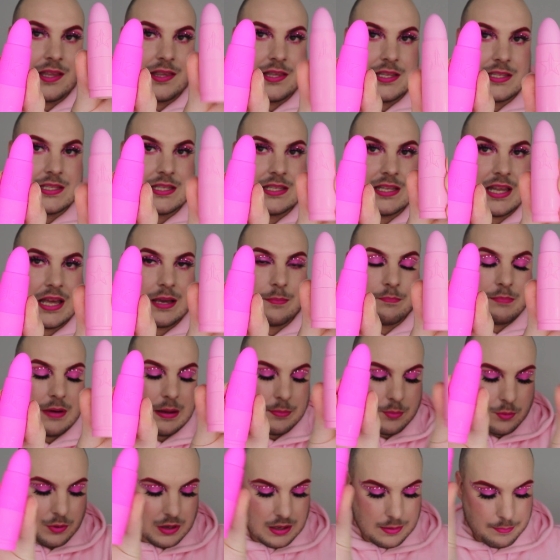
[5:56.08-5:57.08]
then this is like
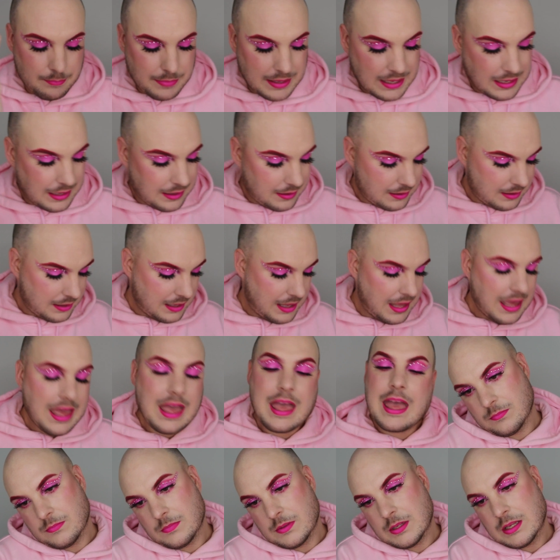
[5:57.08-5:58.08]
bubblegum pink.
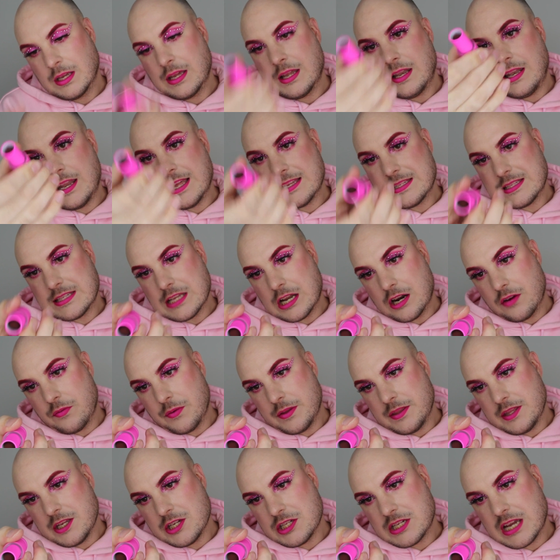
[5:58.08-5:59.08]
Let's start off
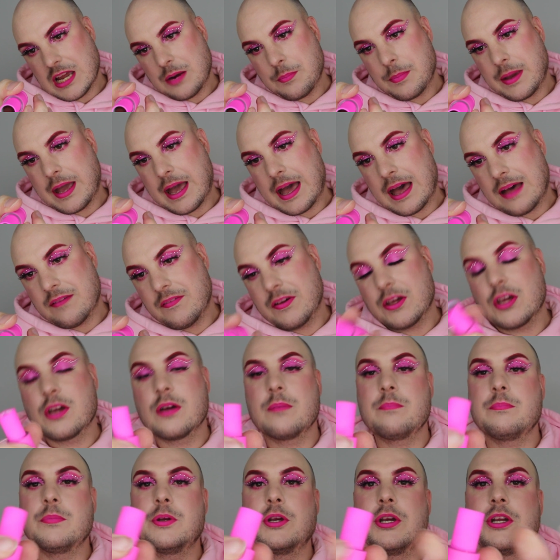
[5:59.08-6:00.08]
with this shade. We have
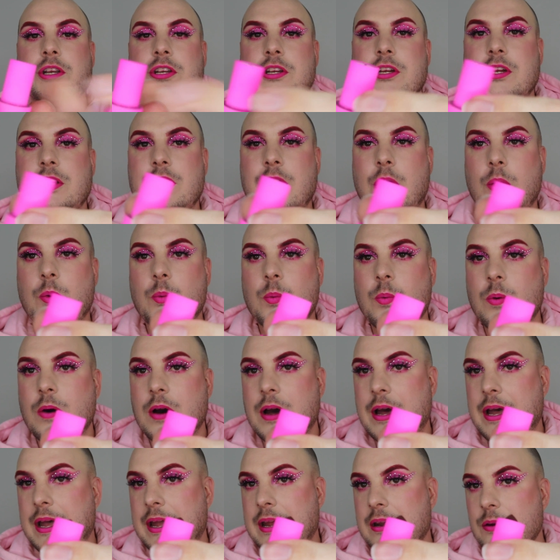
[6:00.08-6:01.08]
Communion
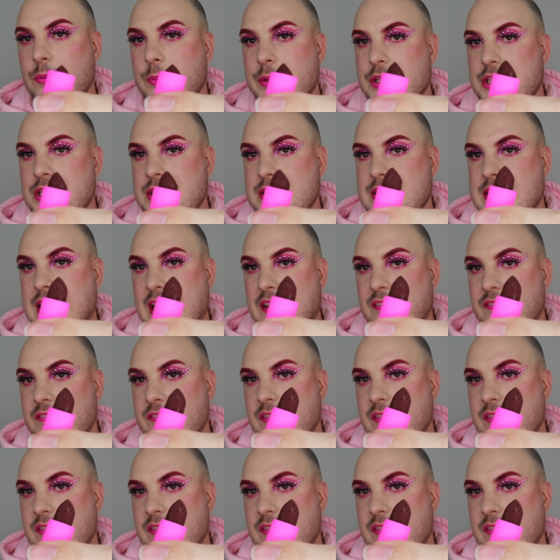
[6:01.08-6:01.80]
Wine, which is that